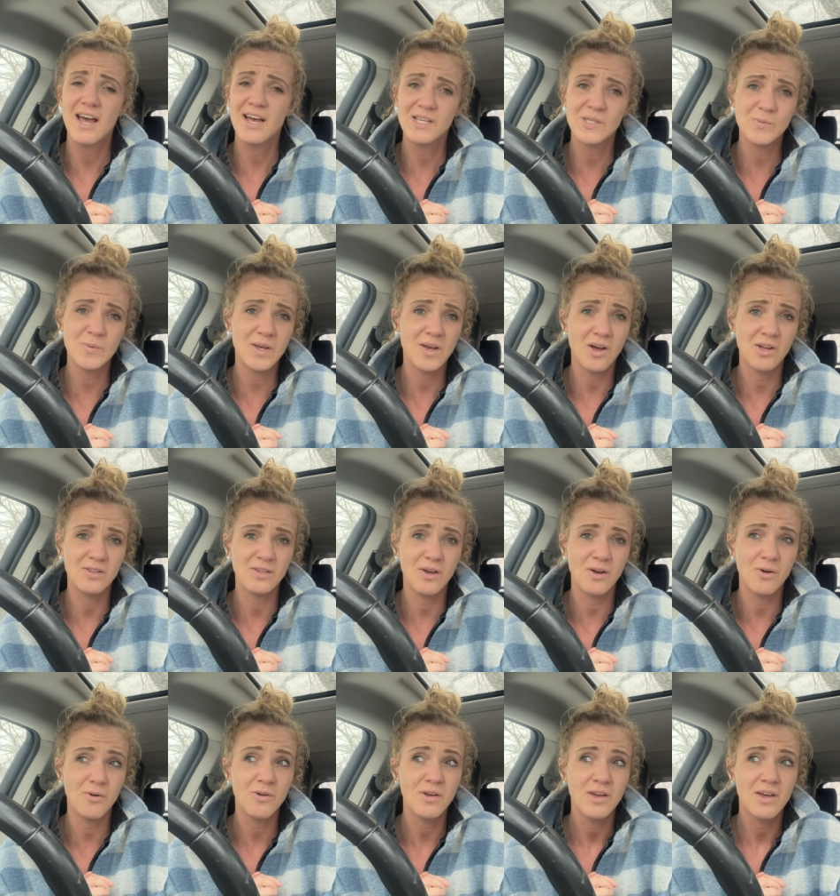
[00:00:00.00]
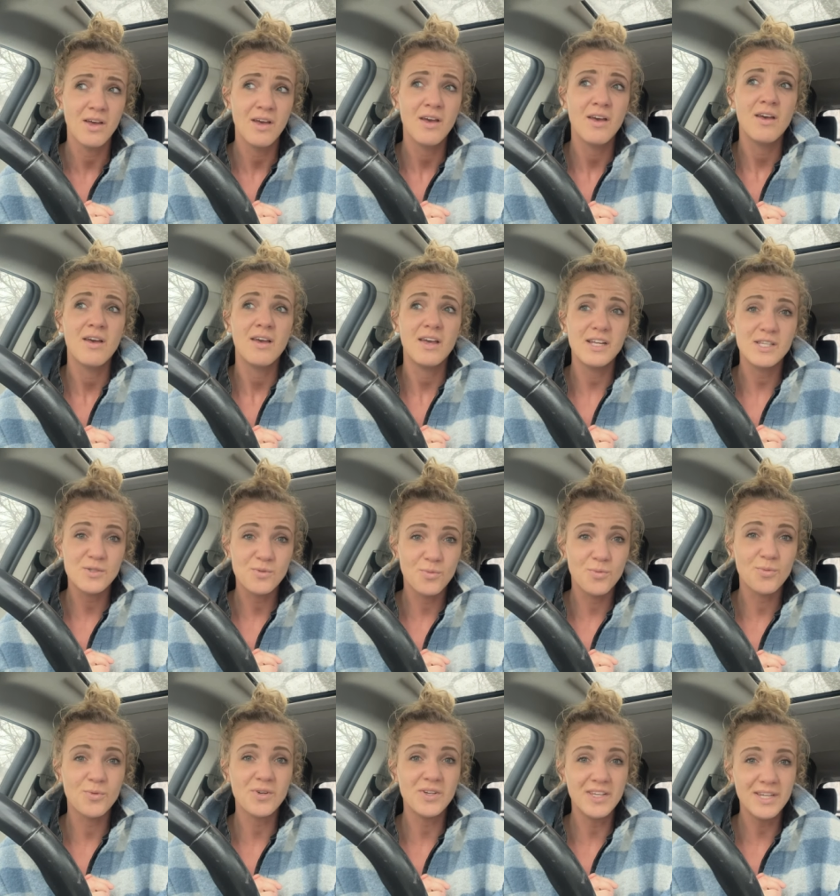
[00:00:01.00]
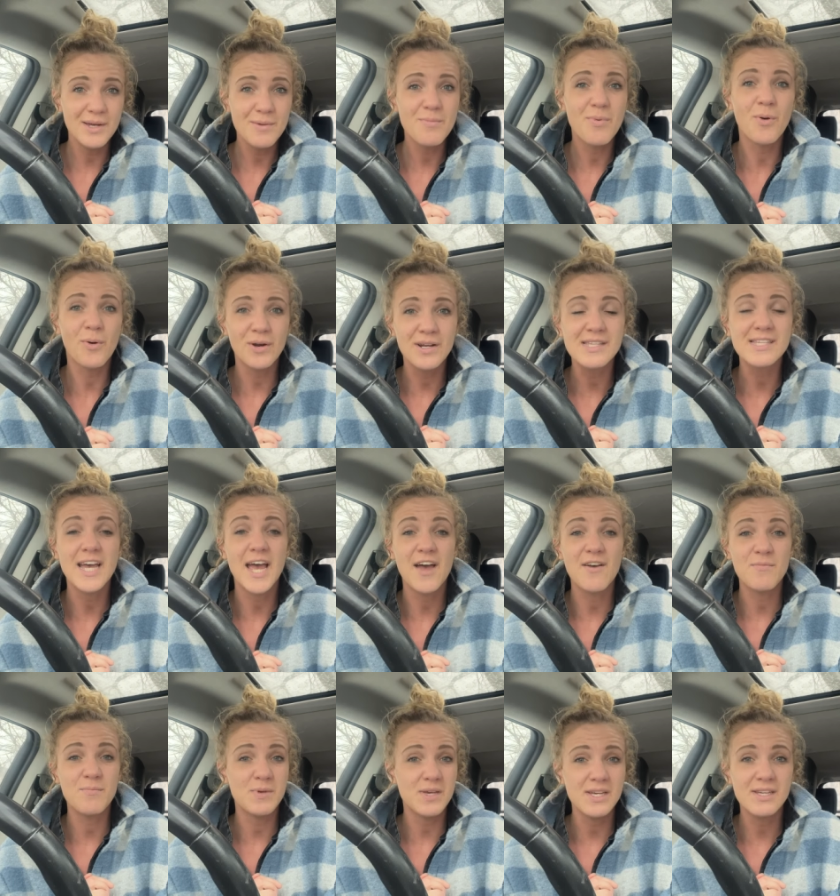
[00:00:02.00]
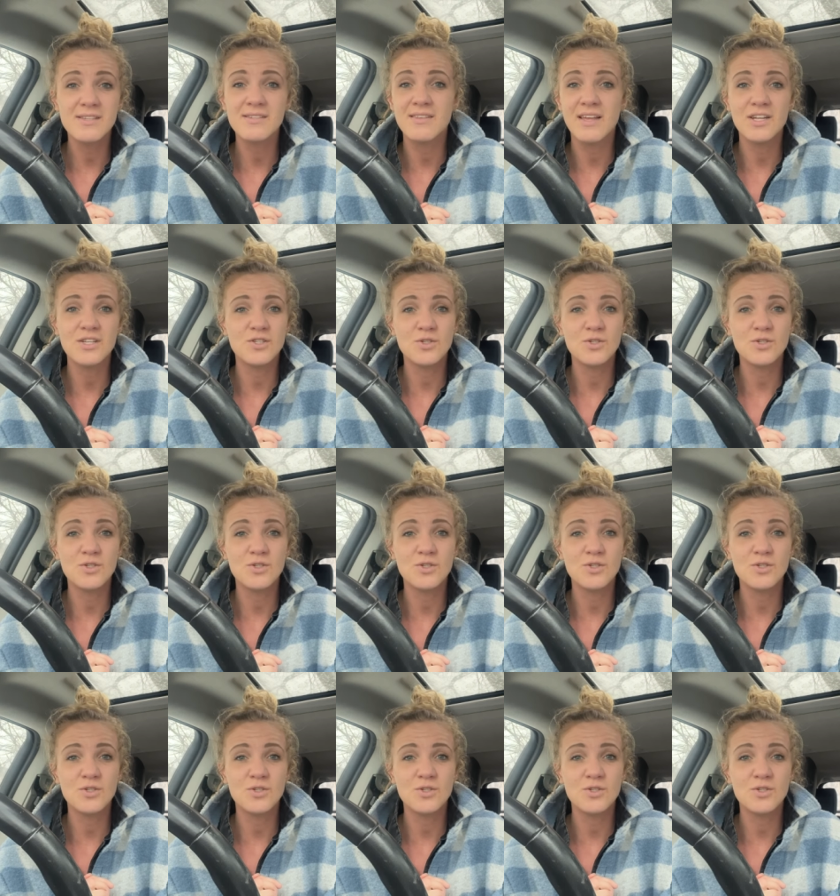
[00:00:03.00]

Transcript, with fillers: As we all know, it's really important to have bees that